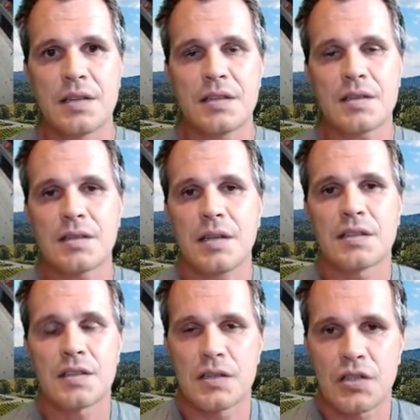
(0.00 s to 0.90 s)
This is the
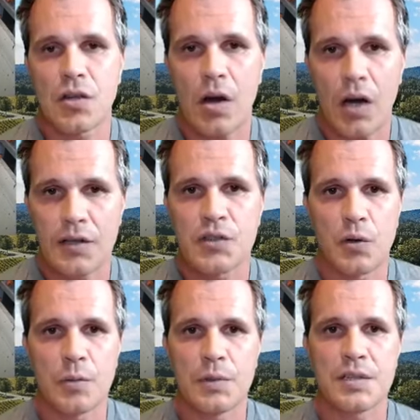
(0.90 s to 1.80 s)
discarded
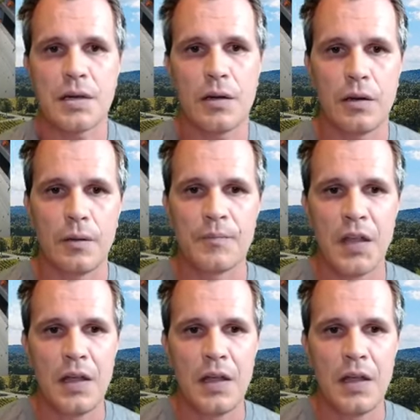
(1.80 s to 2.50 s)
sort of material.